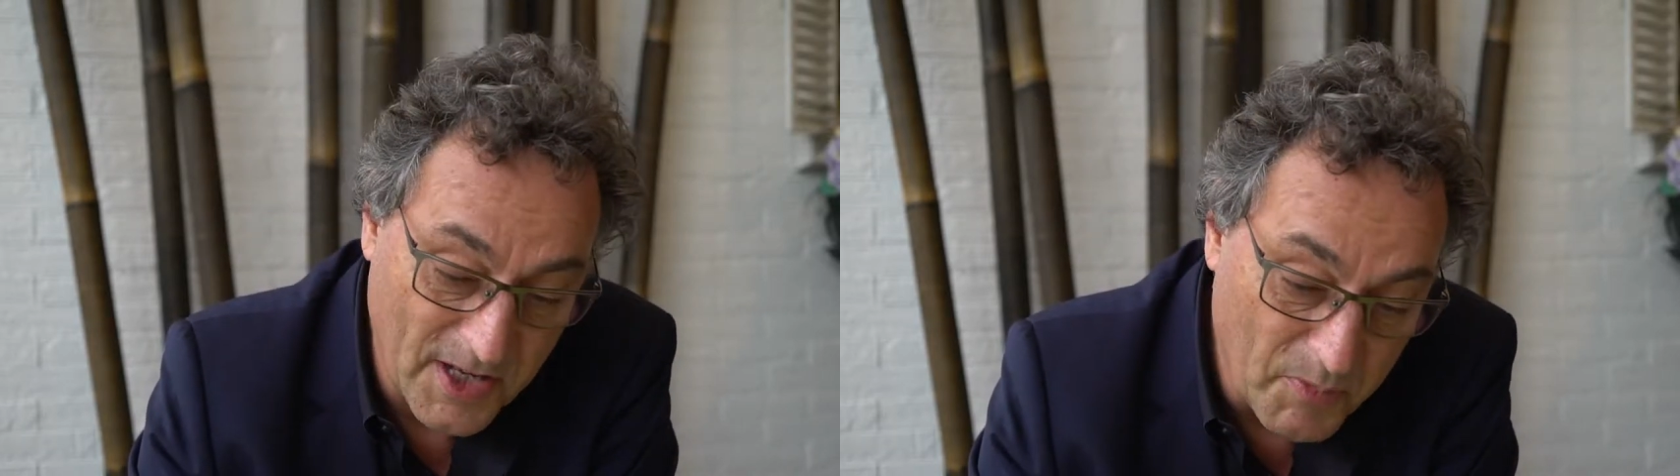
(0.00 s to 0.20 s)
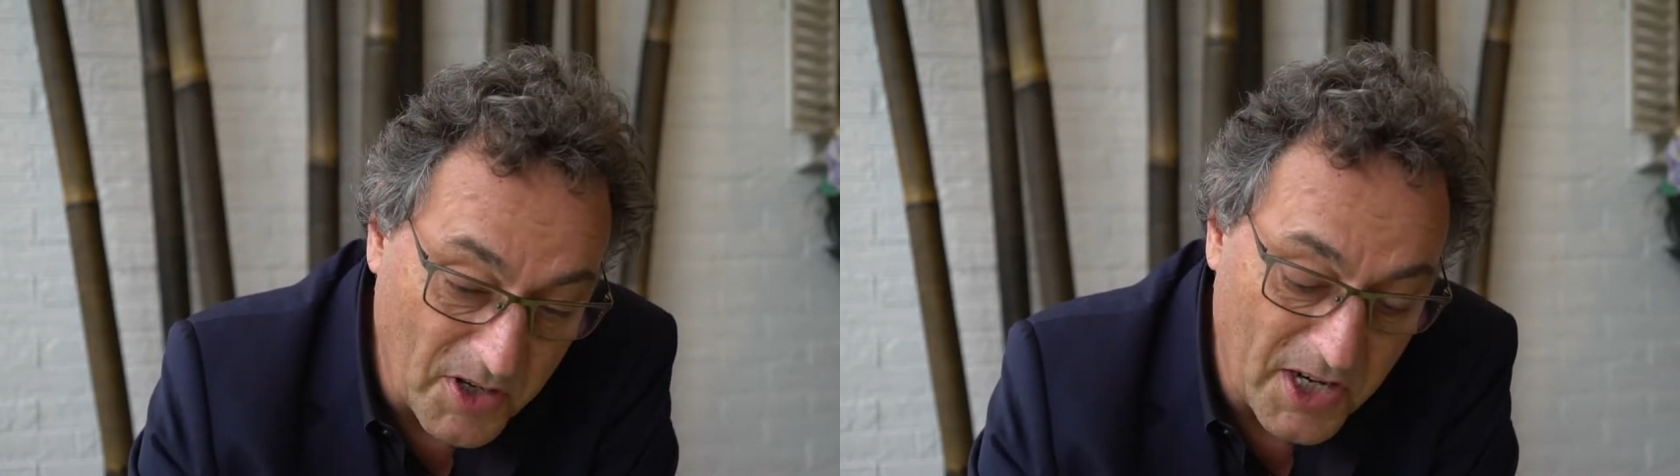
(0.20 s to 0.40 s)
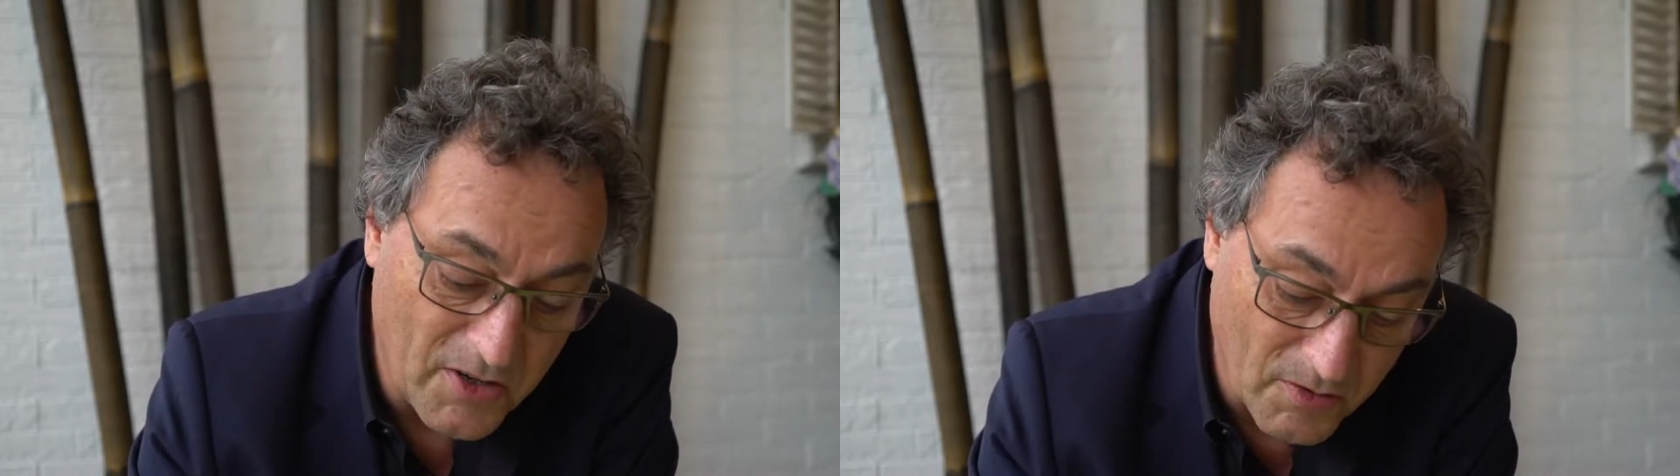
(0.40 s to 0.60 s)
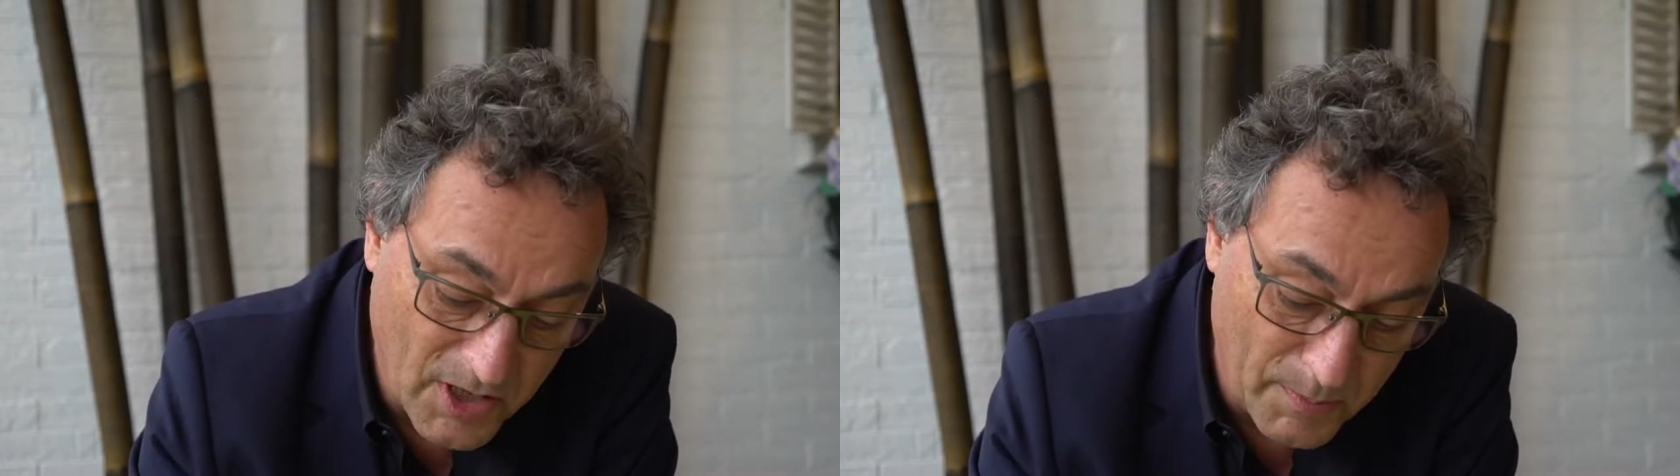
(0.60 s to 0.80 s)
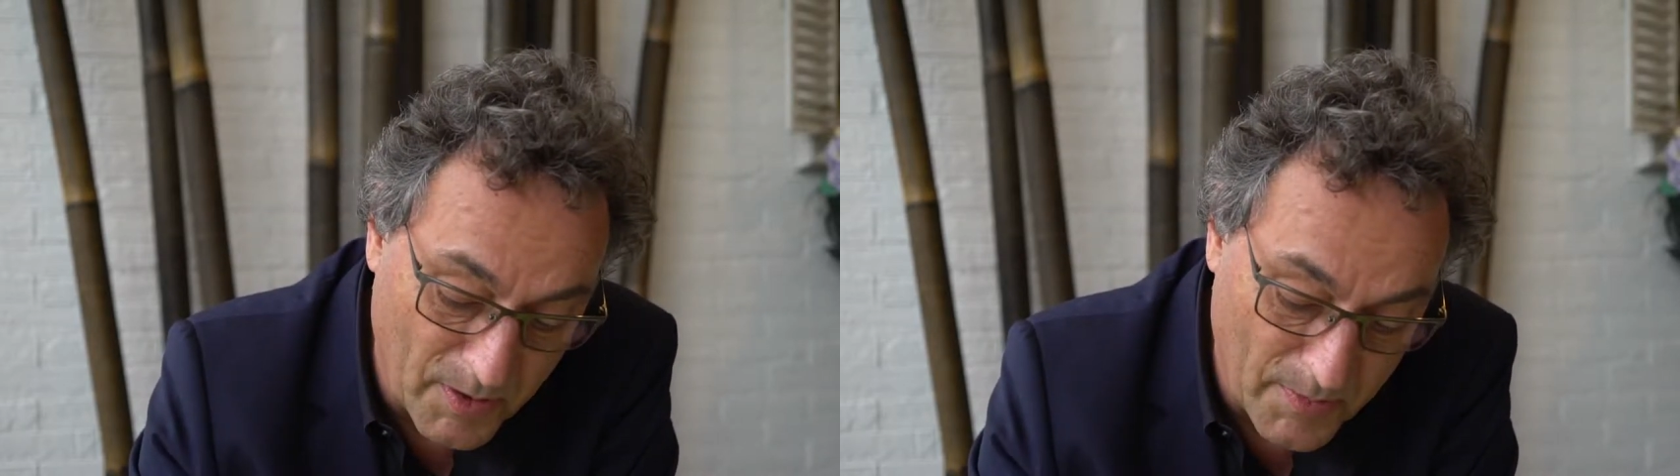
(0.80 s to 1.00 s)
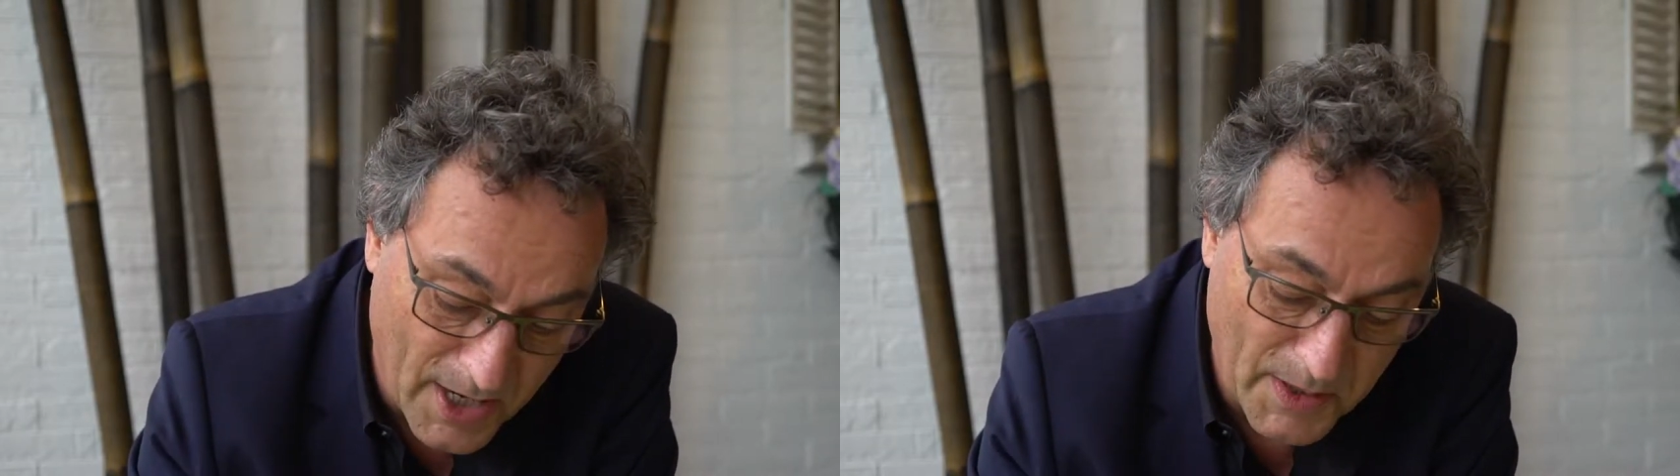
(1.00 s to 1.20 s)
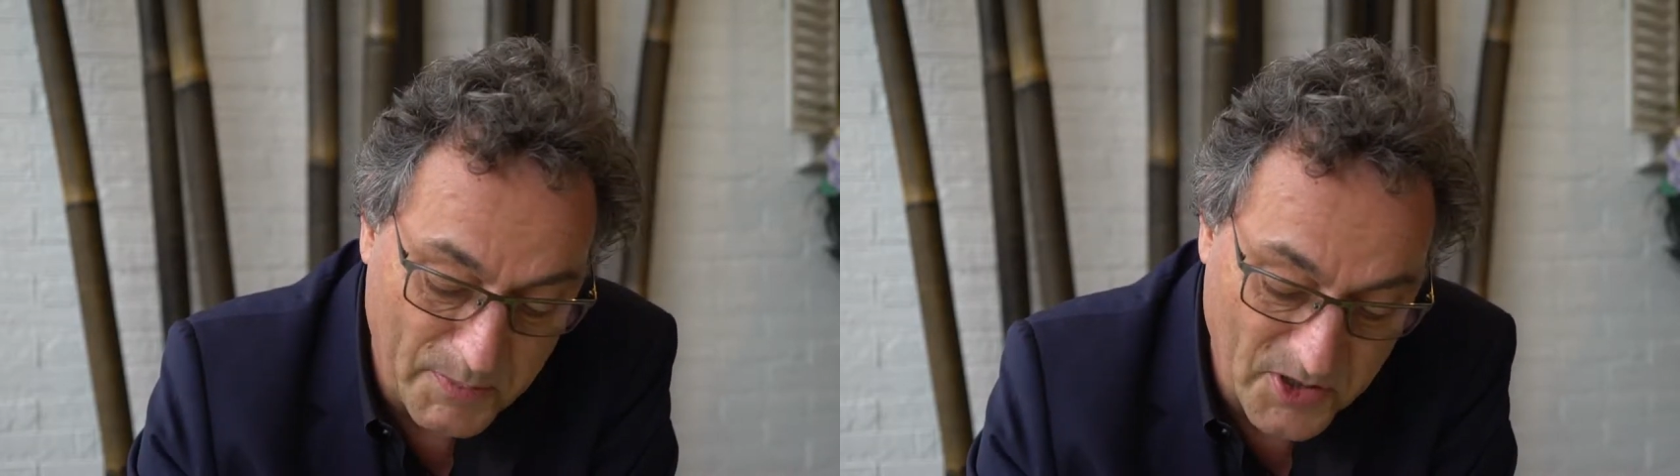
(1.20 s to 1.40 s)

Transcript: that we need to keep in mind,